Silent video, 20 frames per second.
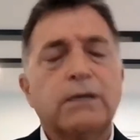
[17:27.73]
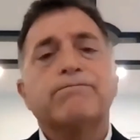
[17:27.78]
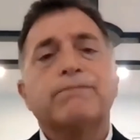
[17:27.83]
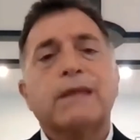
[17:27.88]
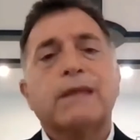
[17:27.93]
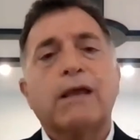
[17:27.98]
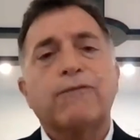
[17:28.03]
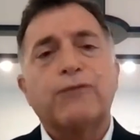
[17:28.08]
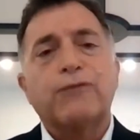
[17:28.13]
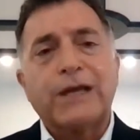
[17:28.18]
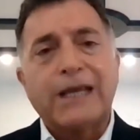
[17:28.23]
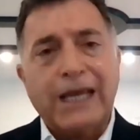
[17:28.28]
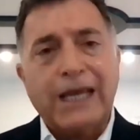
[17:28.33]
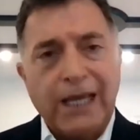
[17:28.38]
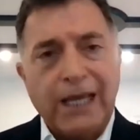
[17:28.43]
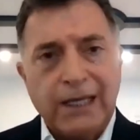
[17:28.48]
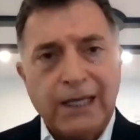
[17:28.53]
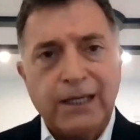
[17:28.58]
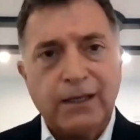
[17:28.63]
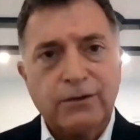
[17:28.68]
If you
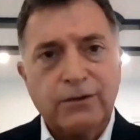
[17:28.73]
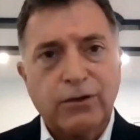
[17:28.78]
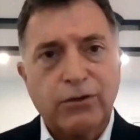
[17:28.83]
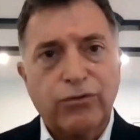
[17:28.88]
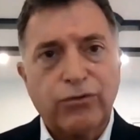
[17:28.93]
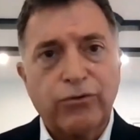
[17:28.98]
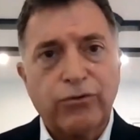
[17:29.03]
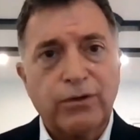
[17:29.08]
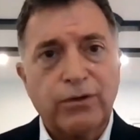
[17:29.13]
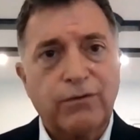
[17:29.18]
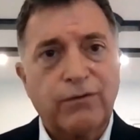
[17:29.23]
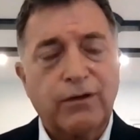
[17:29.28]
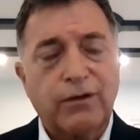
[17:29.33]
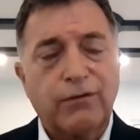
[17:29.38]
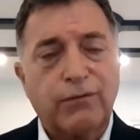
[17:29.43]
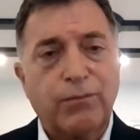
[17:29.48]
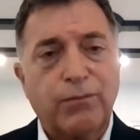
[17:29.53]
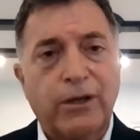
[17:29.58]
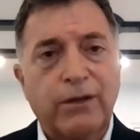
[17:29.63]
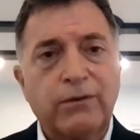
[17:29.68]
can't get to
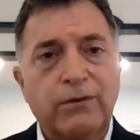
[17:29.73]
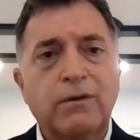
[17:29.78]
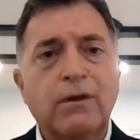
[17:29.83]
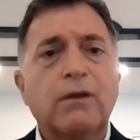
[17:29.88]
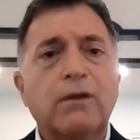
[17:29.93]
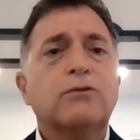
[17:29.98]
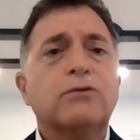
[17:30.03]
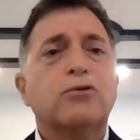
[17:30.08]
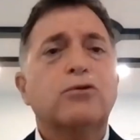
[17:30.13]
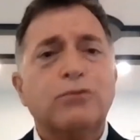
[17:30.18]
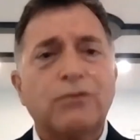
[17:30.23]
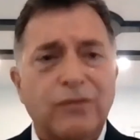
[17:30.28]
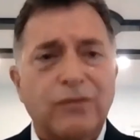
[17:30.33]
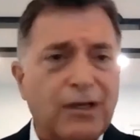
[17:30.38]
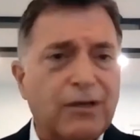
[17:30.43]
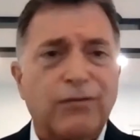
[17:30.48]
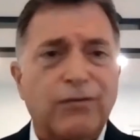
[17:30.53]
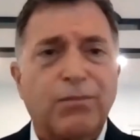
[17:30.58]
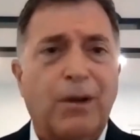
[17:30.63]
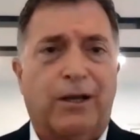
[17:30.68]
36 months, do
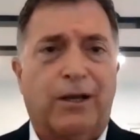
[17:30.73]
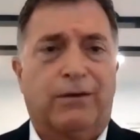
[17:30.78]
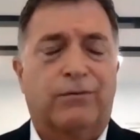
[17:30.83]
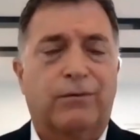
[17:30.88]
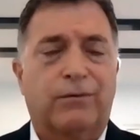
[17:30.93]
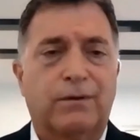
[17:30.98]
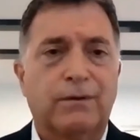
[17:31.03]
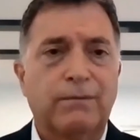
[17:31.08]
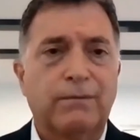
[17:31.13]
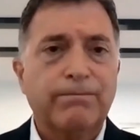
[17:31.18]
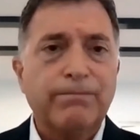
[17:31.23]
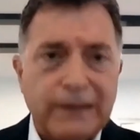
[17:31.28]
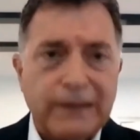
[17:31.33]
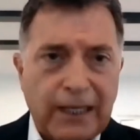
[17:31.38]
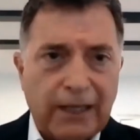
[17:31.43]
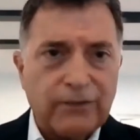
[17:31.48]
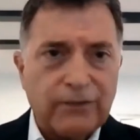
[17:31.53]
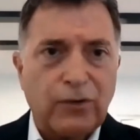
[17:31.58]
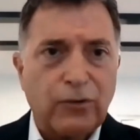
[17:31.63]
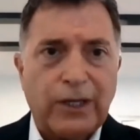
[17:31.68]
6 months.
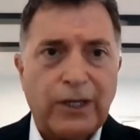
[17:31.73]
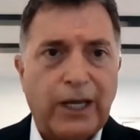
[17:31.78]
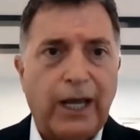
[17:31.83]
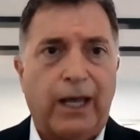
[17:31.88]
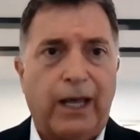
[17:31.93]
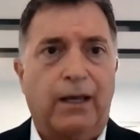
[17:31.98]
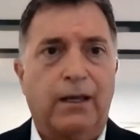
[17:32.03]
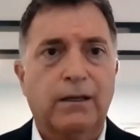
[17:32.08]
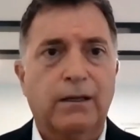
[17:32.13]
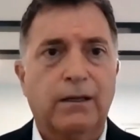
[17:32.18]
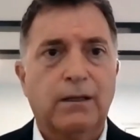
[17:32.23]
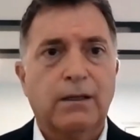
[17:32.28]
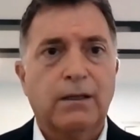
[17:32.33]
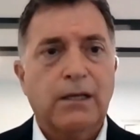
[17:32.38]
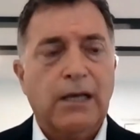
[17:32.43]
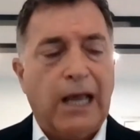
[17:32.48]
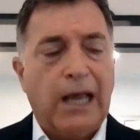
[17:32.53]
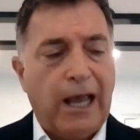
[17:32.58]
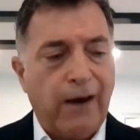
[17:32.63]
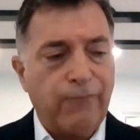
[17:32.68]
That's okay.
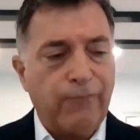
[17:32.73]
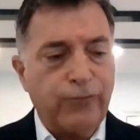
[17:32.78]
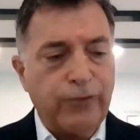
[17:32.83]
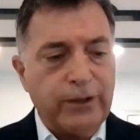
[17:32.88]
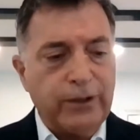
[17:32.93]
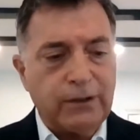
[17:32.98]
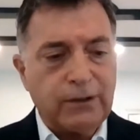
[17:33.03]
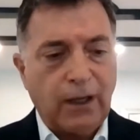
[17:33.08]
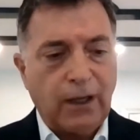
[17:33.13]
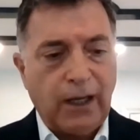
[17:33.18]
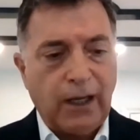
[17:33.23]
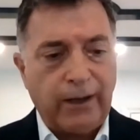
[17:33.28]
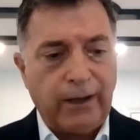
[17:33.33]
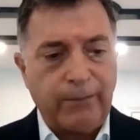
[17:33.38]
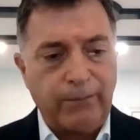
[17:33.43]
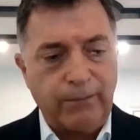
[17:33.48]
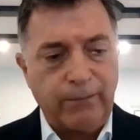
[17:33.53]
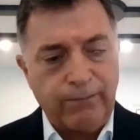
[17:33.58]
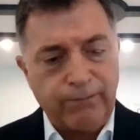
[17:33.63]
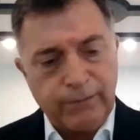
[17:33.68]
Every
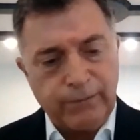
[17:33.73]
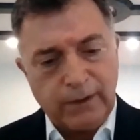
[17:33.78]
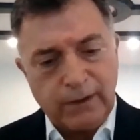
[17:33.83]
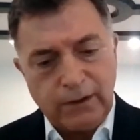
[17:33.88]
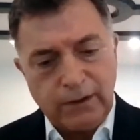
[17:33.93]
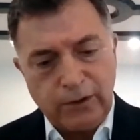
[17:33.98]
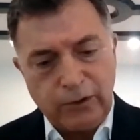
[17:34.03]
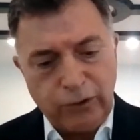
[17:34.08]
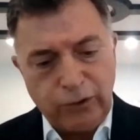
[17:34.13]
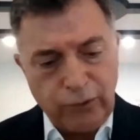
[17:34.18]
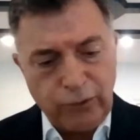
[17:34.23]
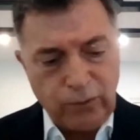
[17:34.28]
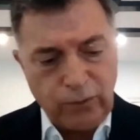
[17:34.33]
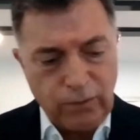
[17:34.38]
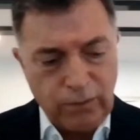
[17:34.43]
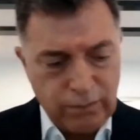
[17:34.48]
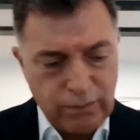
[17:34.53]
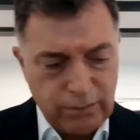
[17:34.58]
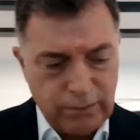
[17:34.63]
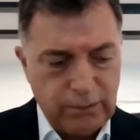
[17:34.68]
time you
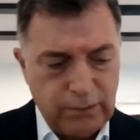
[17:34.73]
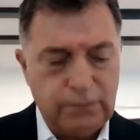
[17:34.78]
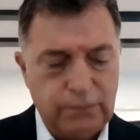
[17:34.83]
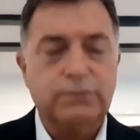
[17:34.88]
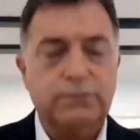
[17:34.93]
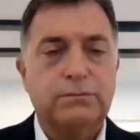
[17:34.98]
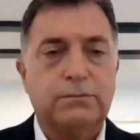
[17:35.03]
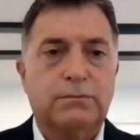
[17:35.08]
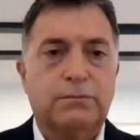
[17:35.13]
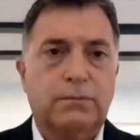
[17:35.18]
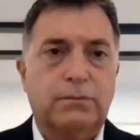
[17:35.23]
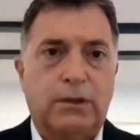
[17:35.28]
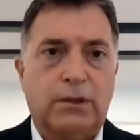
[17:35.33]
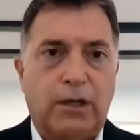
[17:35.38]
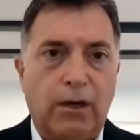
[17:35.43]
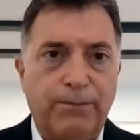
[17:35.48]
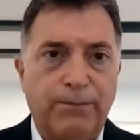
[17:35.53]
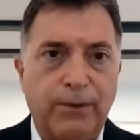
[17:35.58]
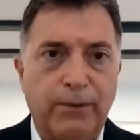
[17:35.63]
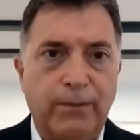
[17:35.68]
do a couple
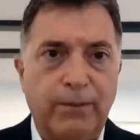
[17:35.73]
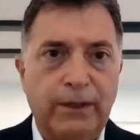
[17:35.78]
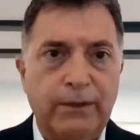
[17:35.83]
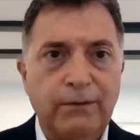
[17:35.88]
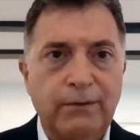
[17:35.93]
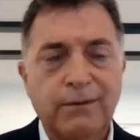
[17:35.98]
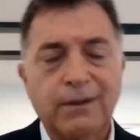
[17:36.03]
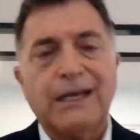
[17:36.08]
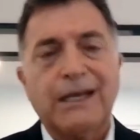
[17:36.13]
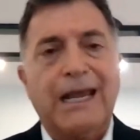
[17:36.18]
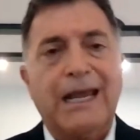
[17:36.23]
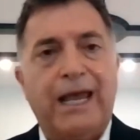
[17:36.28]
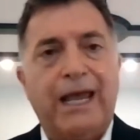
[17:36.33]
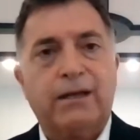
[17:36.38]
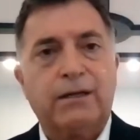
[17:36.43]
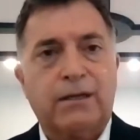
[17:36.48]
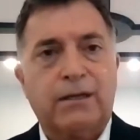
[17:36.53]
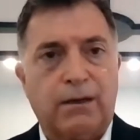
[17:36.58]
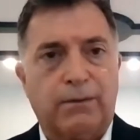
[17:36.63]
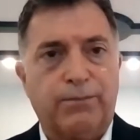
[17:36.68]
of months, add
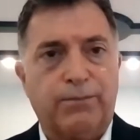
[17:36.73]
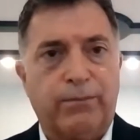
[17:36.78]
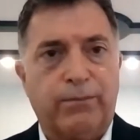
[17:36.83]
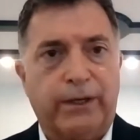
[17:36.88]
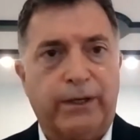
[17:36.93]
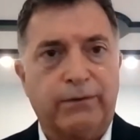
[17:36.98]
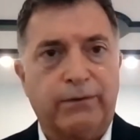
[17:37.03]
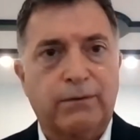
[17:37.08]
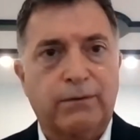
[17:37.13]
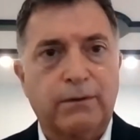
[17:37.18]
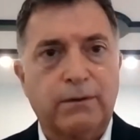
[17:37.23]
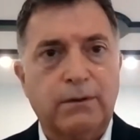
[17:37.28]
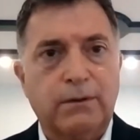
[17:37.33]
a couple of months.